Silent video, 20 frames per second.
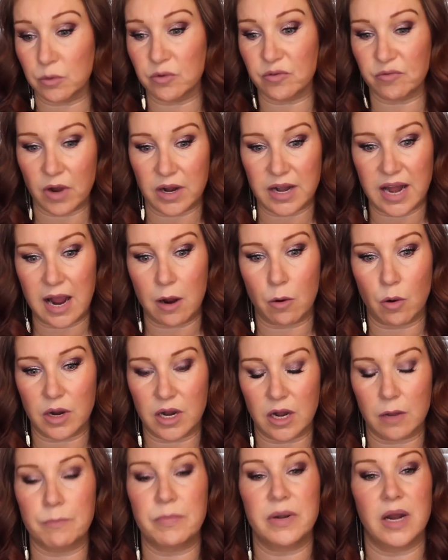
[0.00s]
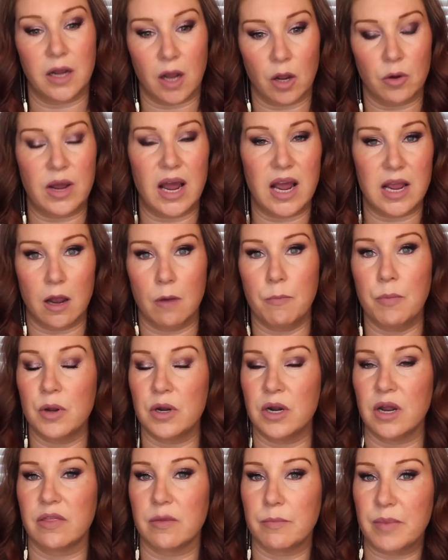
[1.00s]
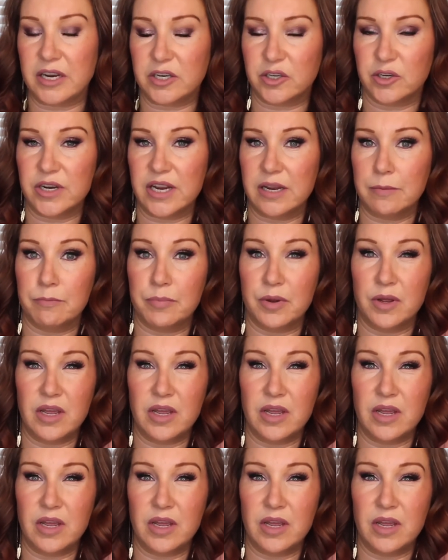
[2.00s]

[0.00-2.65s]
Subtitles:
It would run out and I'd be like, okay, I'll put another battery in.